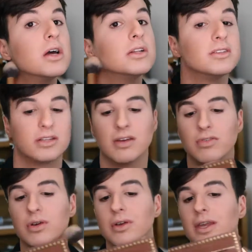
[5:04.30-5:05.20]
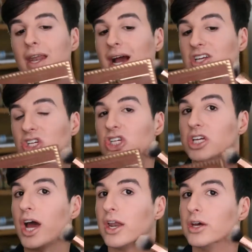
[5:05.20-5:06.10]
just to give you a nice
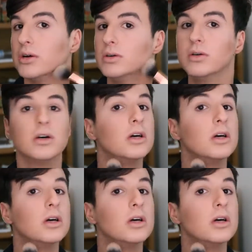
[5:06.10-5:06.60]
shadow.